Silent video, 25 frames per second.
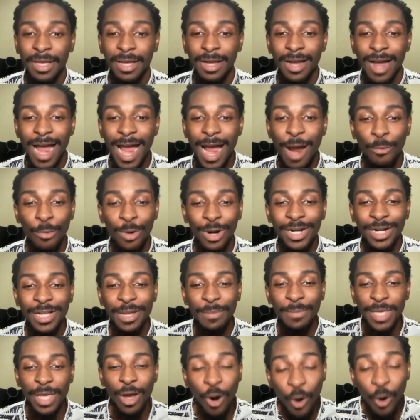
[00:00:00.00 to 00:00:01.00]
all right, we're going
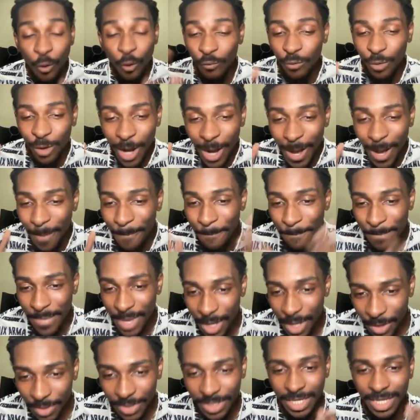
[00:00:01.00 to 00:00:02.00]
to be over 1
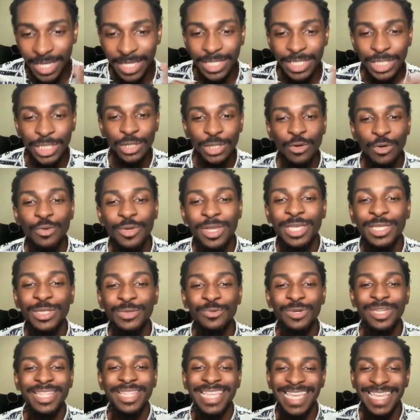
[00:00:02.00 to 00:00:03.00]
million
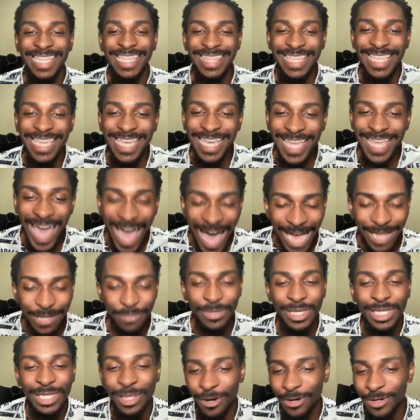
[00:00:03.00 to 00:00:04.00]
students within the
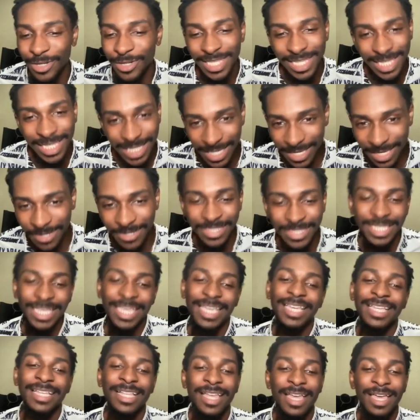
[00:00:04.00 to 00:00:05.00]
academy learning the skill
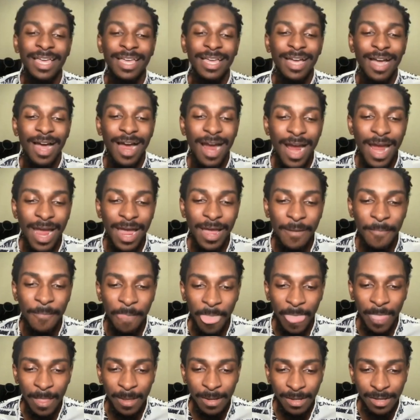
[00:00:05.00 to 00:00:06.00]
set. All right.
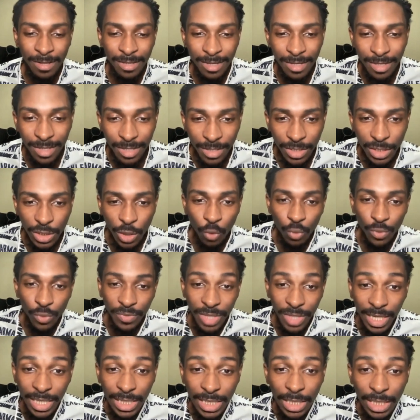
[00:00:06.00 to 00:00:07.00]
So
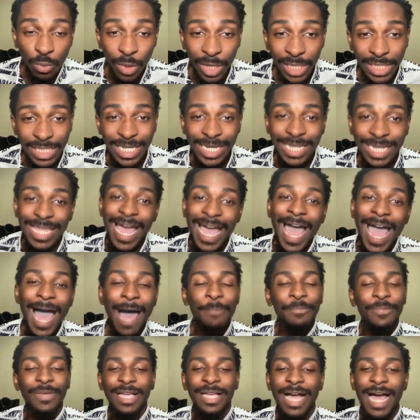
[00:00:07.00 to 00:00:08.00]
this is what's going to
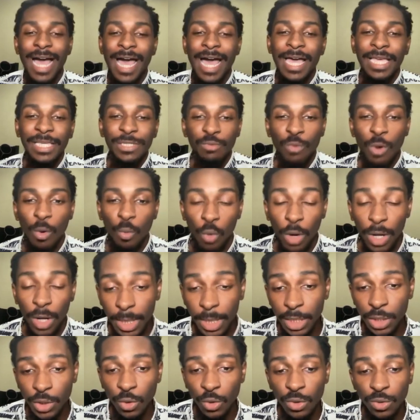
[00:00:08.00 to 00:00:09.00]
happen, guys. What we're
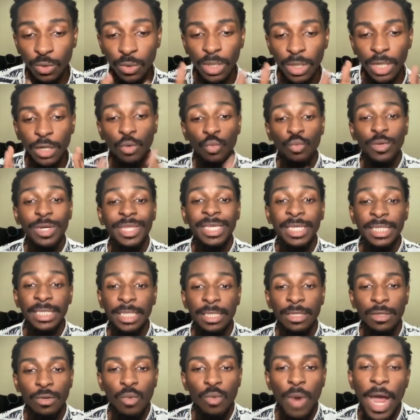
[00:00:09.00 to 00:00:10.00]
going to do is we're going to run this
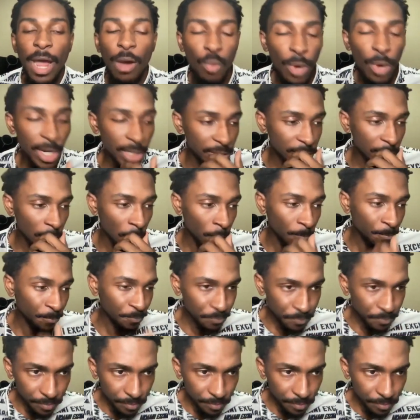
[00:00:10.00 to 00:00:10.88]
in the right way. So